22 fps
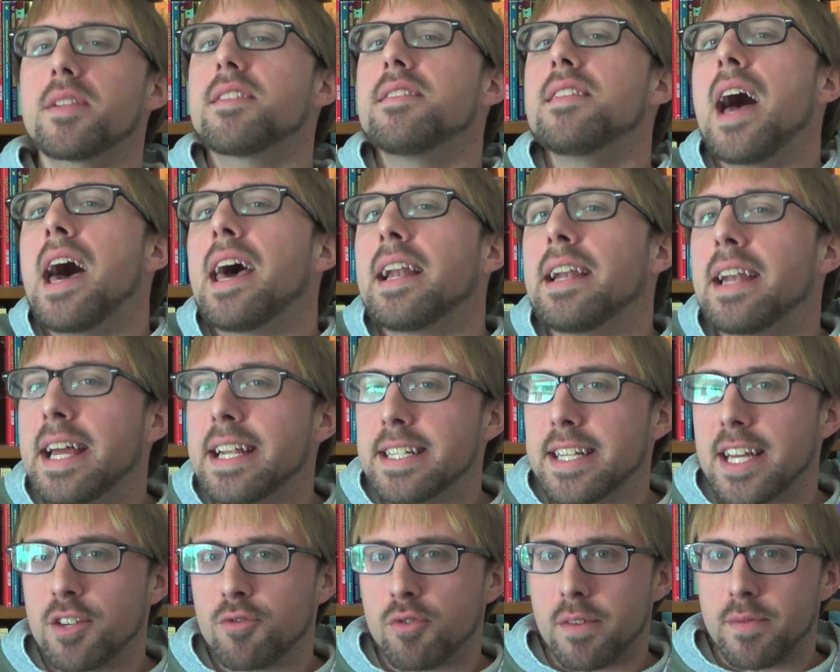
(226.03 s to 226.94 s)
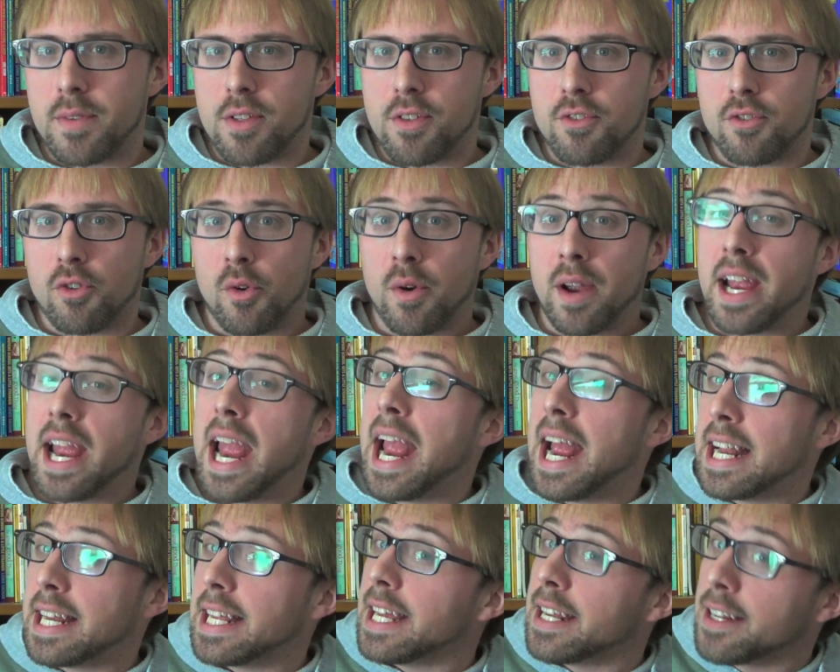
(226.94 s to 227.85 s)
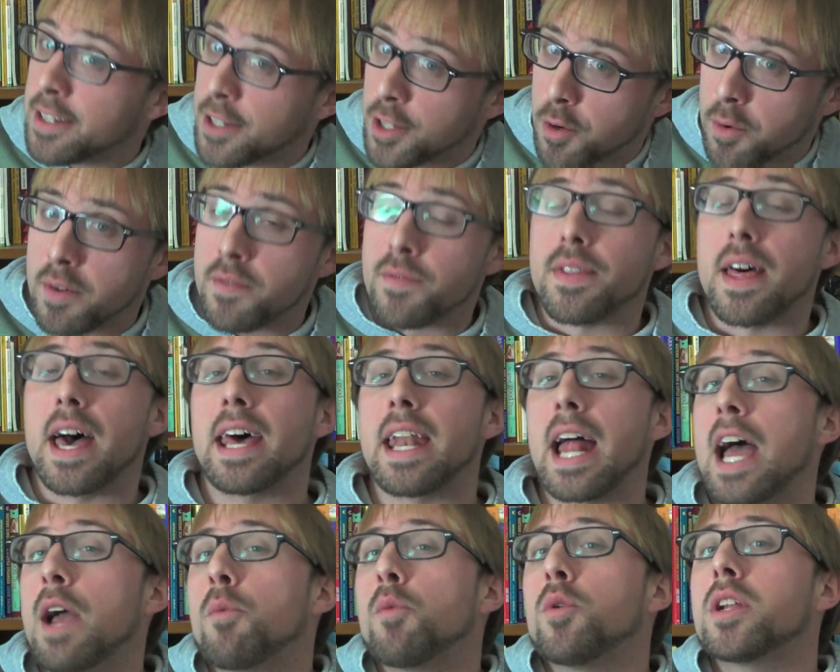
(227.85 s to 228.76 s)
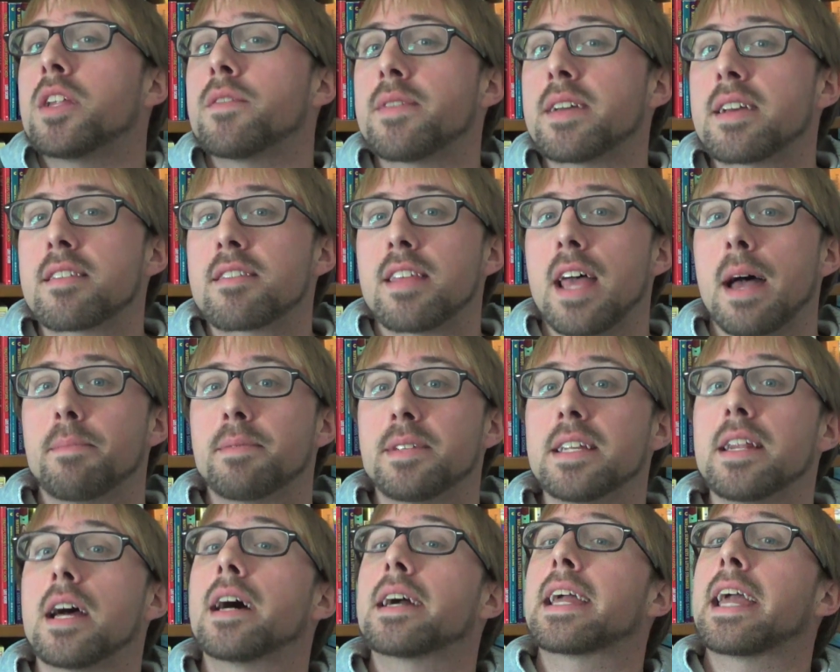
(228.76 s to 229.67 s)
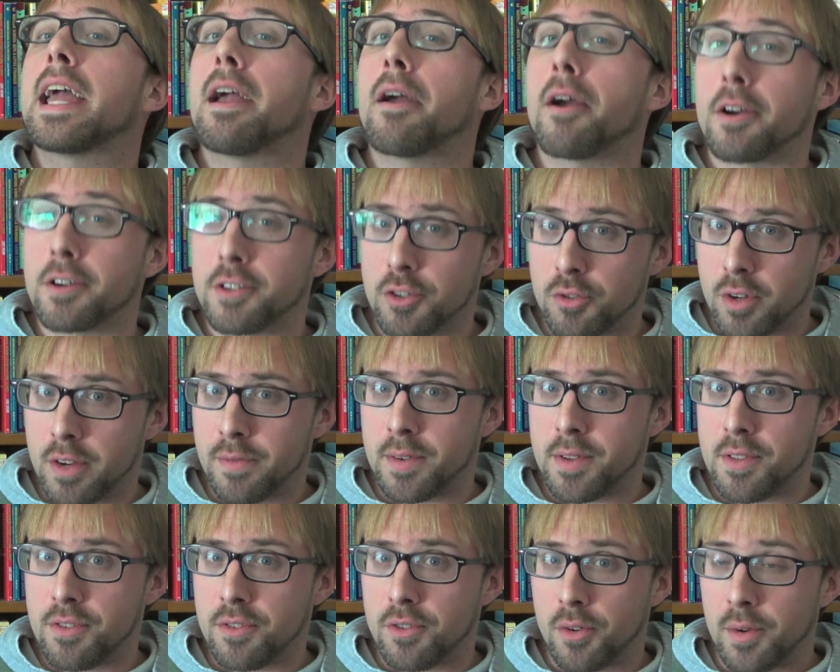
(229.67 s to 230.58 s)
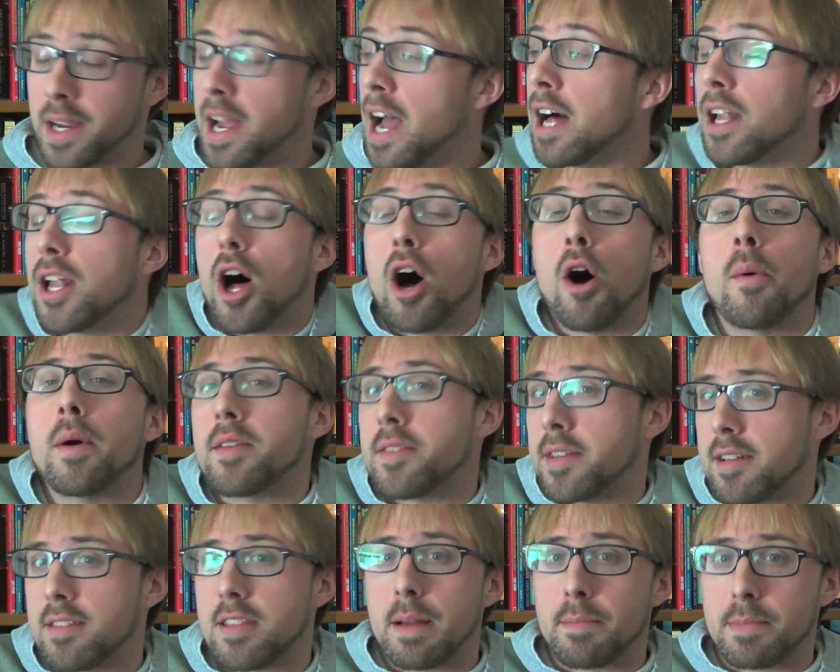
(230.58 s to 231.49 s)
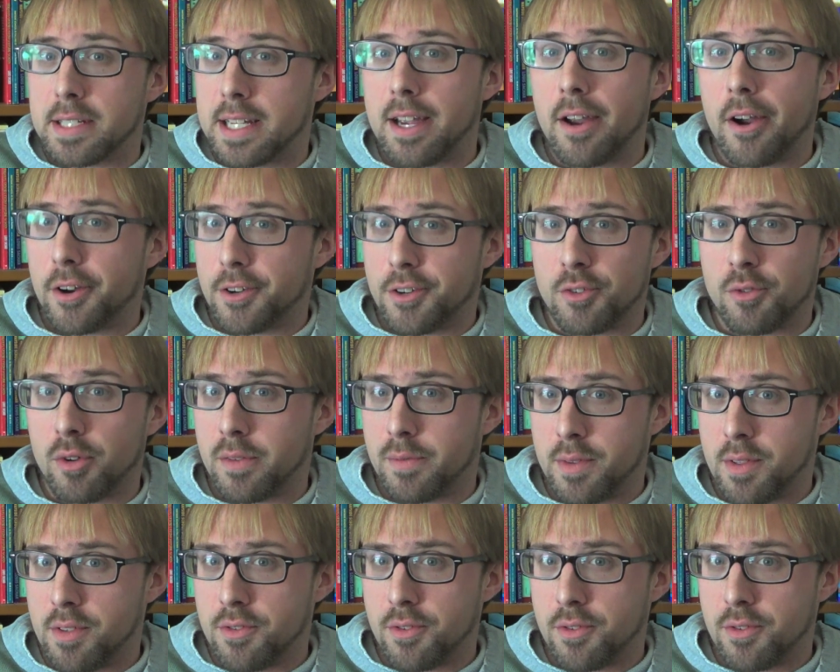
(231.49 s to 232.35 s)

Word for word: it's not an idea-driven story, and in lieu of that, I would have accepted a character-driven story. I'll always accept a character-driven